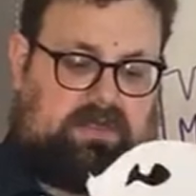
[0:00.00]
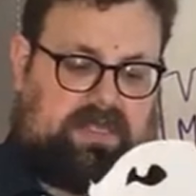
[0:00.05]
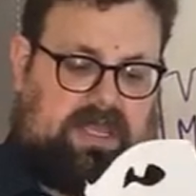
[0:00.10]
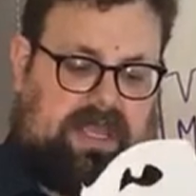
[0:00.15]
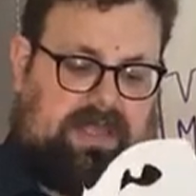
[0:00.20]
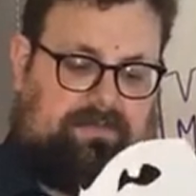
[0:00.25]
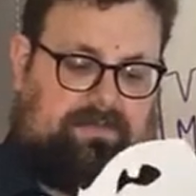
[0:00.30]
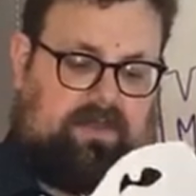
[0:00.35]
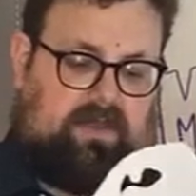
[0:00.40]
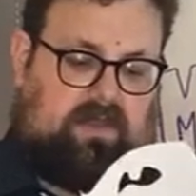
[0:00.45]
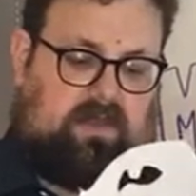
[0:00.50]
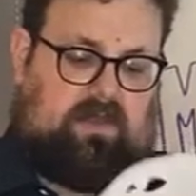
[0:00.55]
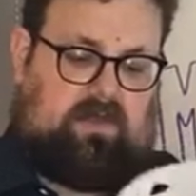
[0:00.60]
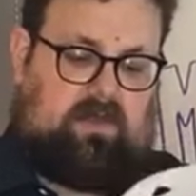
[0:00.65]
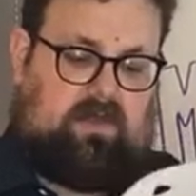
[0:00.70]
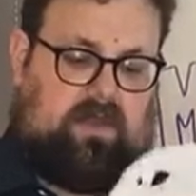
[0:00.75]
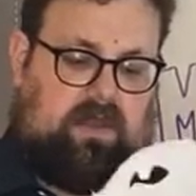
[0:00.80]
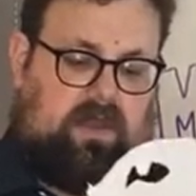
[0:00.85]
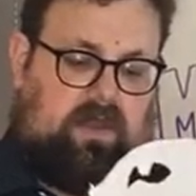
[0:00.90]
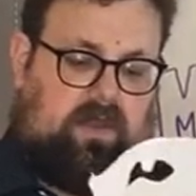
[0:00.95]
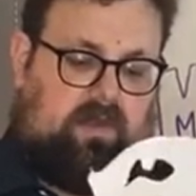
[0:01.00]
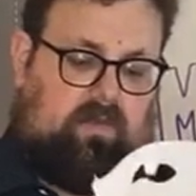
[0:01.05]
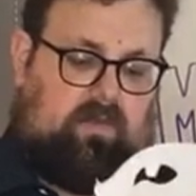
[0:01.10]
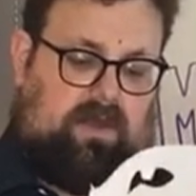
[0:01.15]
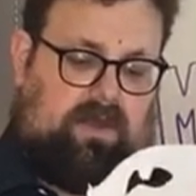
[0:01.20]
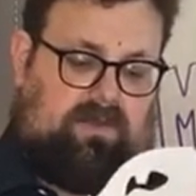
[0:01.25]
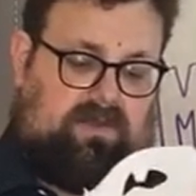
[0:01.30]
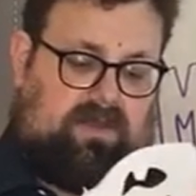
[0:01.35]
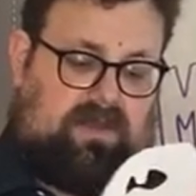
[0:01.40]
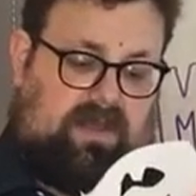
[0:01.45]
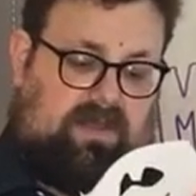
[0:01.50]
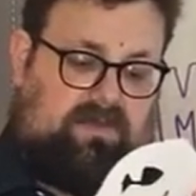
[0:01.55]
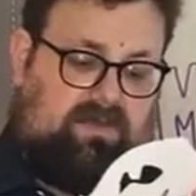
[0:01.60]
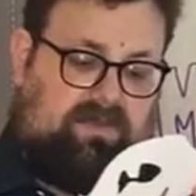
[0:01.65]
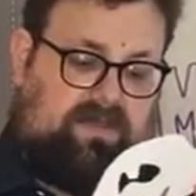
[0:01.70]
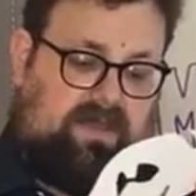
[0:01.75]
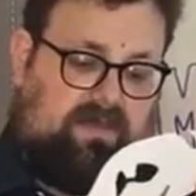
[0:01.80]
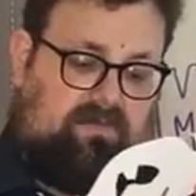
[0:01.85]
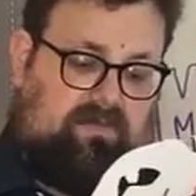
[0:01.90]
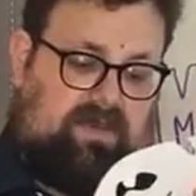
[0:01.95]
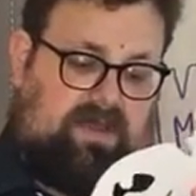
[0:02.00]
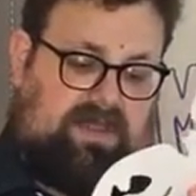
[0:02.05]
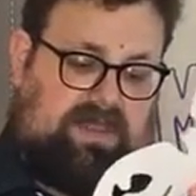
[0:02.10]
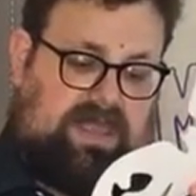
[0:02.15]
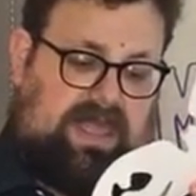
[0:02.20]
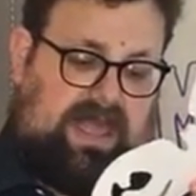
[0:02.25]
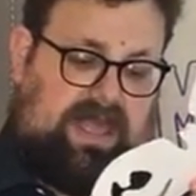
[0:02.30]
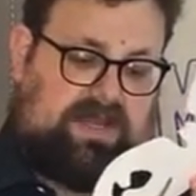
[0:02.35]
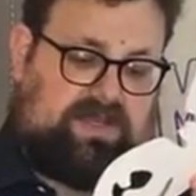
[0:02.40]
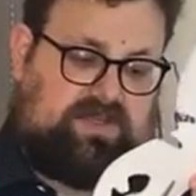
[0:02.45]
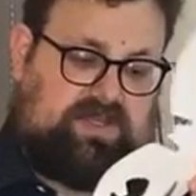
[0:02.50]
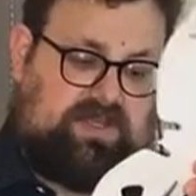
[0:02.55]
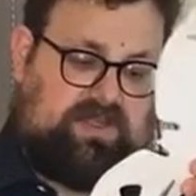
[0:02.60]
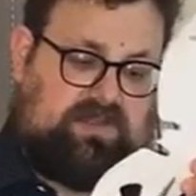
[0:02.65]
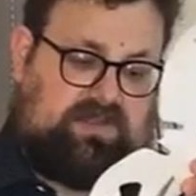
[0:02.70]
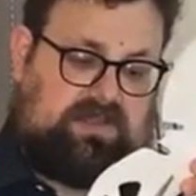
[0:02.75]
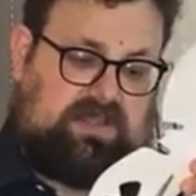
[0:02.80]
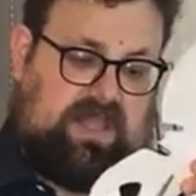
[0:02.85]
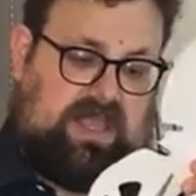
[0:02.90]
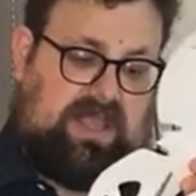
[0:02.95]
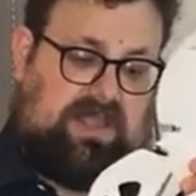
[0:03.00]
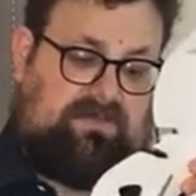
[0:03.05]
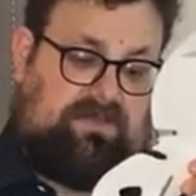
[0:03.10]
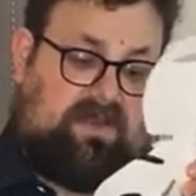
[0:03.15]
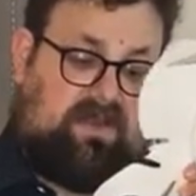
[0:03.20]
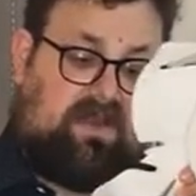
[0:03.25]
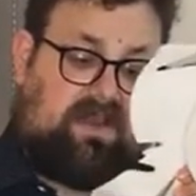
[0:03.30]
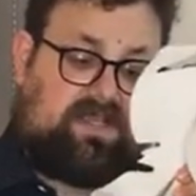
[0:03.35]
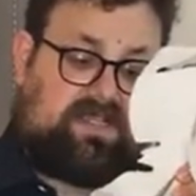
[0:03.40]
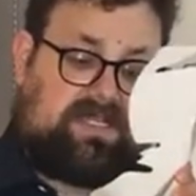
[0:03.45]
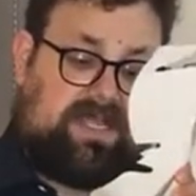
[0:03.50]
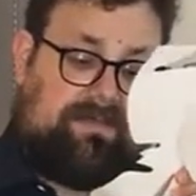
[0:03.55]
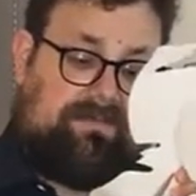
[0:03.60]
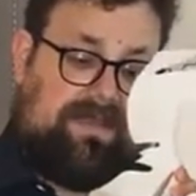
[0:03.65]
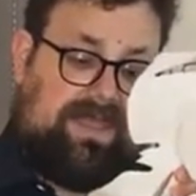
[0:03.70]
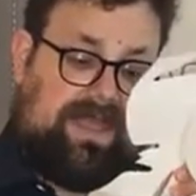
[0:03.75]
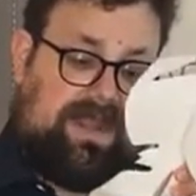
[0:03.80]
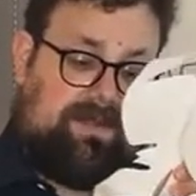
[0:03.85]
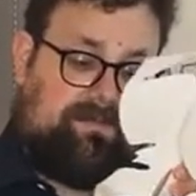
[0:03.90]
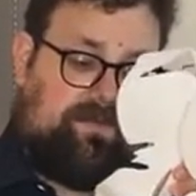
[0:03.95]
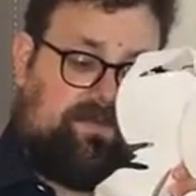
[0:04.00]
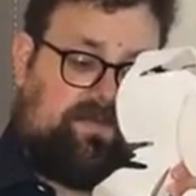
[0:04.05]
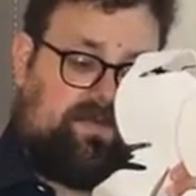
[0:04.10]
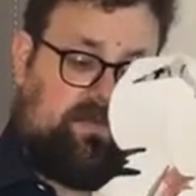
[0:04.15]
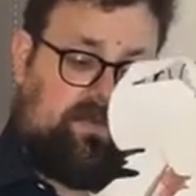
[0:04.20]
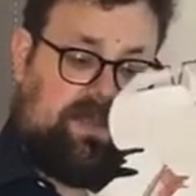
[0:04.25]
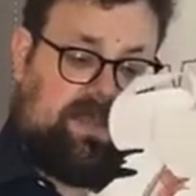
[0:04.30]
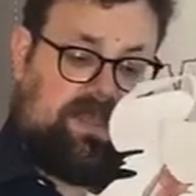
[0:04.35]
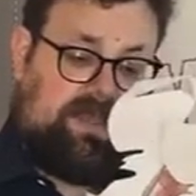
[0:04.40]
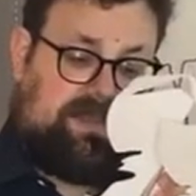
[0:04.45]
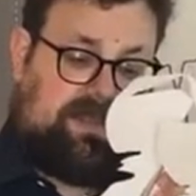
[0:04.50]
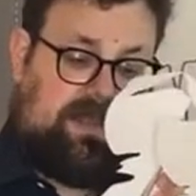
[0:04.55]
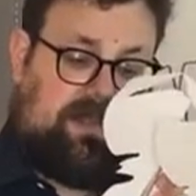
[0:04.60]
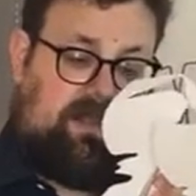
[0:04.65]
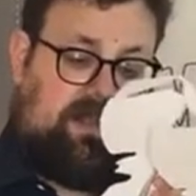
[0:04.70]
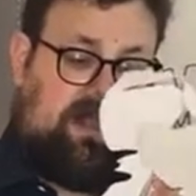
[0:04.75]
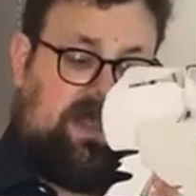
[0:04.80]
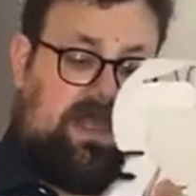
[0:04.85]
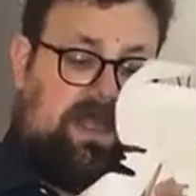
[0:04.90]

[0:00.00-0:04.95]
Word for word: time ago, what color they really actually looked like. There are some animals we can tell,